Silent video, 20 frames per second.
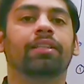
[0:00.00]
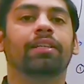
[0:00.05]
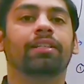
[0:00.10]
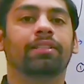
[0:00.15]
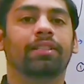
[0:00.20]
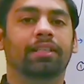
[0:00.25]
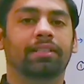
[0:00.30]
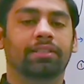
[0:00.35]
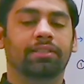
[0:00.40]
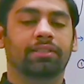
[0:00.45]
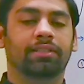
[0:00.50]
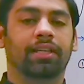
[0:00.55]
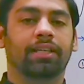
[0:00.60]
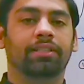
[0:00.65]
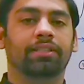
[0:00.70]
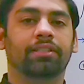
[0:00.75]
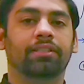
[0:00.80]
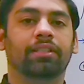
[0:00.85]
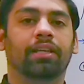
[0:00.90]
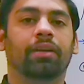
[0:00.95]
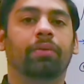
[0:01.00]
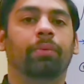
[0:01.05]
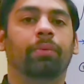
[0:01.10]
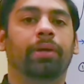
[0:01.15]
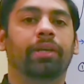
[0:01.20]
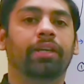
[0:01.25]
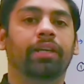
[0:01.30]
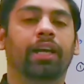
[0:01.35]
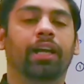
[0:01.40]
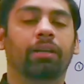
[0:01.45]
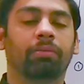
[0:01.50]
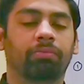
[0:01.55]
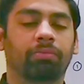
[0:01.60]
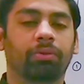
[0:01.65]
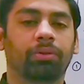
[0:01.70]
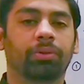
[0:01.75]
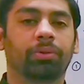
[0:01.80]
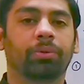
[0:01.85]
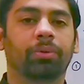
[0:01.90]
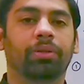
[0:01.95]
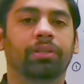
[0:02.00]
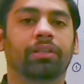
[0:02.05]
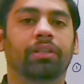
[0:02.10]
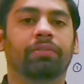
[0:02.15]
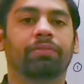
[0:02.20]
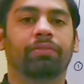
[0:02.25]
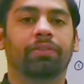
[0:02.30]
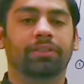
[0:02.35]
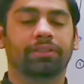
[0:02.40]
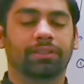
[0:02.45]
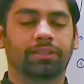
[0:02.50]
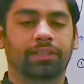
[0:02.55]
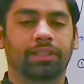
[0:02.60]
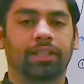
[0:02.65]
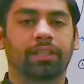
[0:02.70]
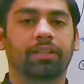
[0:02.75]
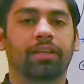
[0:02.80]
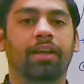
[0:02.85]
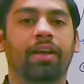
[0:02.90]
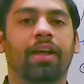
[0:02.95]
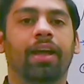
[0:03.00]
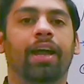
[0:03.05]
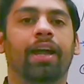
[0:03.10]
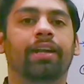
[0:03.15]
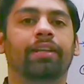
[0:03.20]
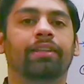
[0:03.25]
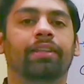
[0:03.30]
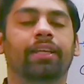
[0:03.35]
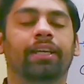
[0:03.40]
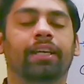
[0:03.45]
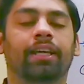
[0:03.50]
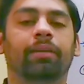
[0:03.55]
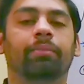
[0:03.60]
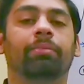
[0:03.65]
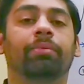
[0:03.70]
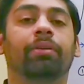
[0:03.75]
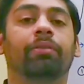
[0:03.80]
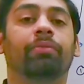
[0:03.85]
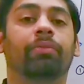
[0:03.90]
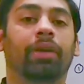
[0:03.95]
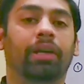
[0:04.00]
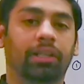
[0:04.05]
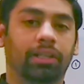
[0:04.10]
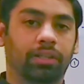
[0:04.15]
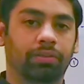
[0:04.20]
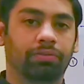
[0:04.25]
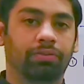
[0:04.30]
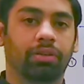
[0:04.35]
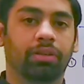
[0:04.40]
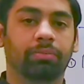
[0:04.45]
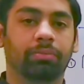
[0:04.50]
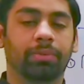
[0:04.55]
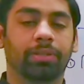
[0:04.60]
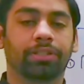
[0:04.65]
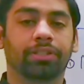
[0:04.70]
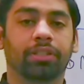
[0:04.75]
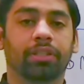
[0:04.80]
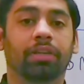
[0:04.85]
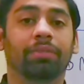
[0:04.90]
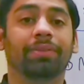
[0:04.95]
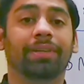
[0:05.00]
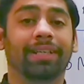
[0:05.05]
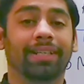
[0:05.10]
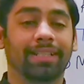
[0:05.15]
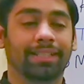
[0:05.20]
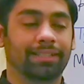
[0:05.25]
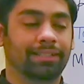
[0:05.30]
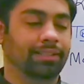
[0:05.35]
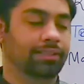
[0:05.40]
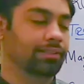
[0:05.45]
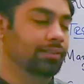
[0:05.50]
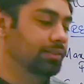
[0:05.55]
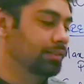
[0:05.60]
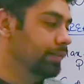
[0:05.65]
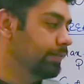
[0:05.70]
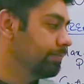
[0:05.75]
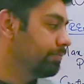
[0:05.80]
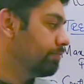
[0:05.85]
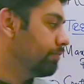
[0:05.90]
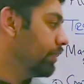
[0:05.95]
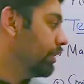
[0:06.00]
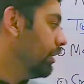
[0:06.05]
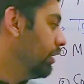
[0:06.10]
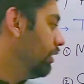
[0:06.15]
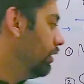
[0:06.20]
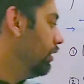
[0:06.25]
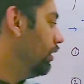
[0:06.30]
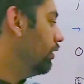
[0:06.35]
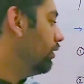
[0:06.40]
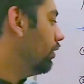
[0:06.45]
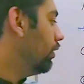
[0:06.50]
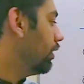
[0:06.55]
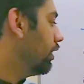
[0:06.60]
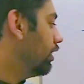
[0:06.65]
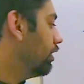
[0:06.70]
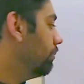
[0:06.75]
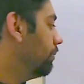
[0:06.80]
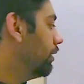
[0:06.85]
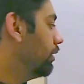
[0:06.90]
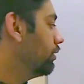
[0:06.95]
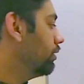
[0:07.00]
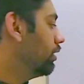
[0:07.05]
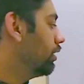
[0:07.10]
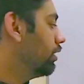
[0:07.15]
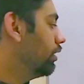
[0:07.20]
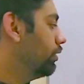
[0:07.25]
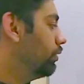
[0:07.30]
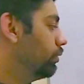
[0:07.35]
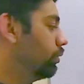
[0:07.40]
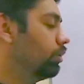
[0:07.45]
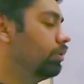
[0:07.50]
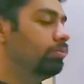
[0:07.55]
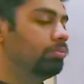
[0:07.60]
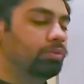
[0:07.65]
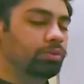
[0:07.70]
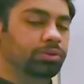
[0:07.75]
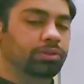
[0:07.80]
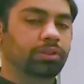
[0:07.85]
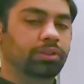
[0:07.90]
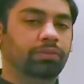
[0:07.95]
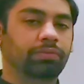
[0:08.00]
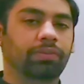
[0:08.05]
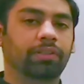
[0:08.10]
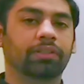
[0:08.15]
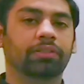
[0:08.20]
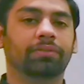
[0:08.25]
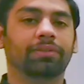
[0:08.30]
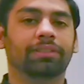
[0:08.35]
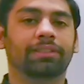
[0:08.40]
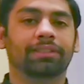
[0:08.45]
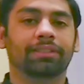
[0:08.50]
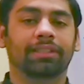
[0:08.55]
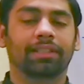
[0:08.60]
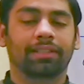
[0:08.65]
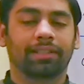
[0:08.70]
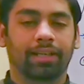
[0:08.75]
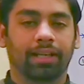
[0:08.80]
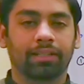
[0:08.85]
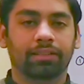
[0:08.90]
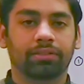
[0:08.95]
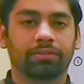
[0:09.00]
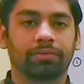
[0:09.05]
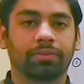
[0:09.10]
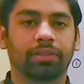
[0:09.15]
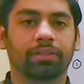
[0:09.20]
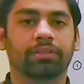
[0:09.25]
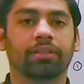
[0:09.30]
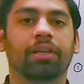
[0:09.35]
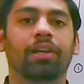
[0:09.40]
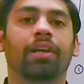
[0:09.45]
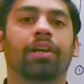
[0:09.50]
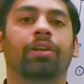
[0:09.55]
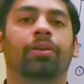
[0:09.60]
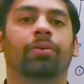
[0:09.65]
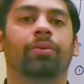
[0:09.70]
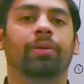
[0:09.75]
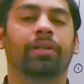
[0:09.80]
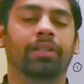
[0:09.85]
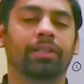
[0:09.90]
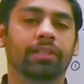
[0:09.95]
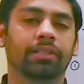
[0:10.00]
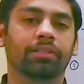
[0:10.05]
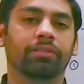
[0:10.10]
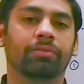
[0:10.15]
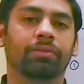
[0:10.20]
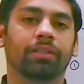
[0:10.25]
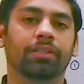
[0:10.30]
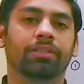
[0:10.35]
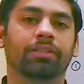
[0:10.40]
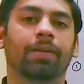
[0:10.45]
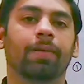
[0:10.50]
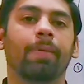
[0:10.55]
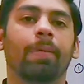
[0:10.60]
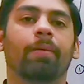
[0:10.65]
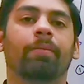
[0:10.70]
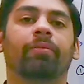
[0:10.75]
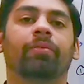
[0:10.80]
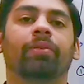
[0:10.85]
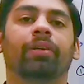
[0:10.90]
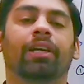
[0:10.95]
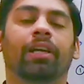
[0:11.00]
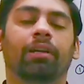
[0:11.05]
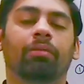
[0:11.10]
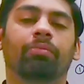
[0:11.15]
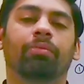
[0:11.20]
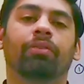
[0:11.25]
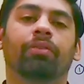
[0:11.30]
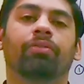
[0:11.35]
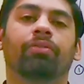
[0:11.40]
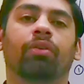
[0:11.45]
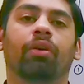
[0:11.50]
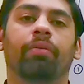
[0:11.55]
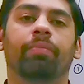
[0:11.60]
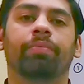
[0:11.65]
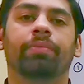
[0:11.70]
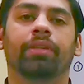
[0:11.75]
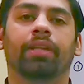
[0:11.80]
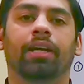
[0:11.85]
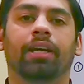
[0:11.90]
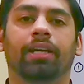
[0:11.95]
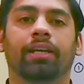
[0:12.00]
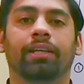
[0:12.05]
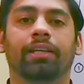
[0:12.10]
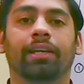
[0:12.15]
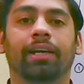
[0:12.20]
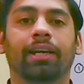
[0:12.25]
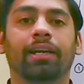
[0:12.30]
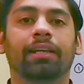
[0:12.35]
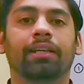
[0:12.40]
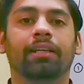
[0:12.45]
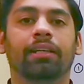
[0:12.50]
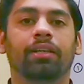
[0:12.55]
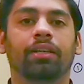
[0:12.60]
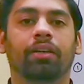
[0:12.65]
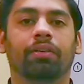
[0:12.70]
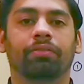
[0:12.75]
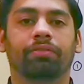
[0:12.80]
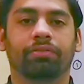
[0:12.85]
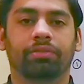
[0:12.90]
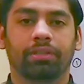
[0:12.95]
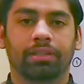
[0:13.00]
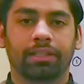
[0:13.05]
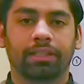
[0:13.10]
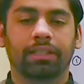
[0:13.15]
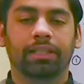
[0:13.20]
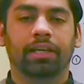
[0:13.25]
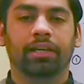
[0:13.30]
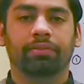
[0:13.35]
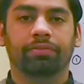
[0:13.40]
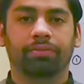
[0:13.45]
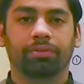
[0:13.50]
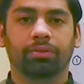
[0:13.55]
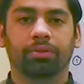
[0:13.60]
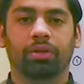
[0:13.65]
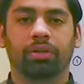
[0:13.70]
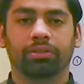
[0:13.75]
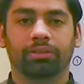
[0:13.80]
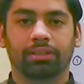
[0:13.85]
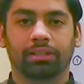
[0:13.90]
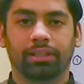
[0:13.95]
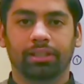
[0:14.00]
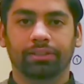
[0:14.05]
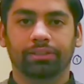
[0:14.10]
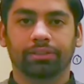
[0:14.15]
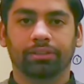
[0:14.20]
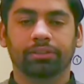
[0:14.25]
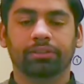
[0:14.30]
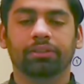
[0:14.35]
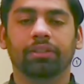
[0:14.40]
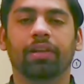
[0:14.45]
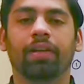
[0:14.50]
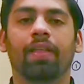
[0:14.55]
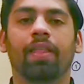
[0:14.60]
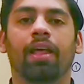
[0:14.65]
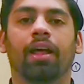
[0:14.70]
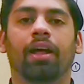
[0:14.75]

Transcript: These exercises are very helpful during the first stage and they can prevent the formation of adhesions. Now talking about the controlled motion phase, which is the next phase. During this phase, we can perform a grade of 3 and 4 oscillations.